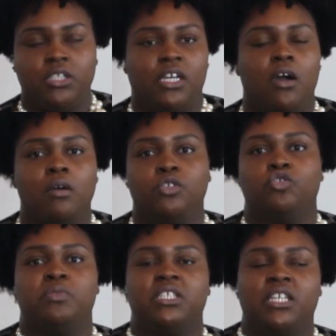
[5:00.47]
There are always
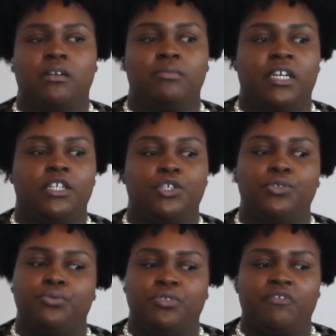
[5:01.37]
going to be some that
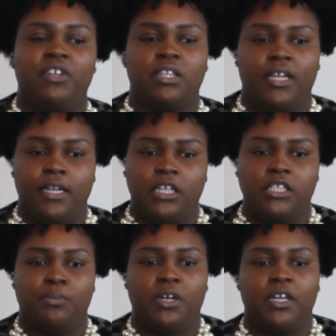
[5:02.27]
do different things,
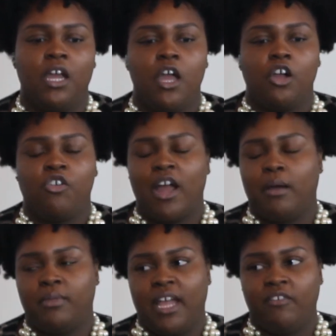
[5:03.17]
but
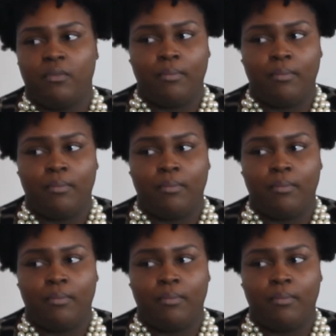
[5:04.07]
crime life and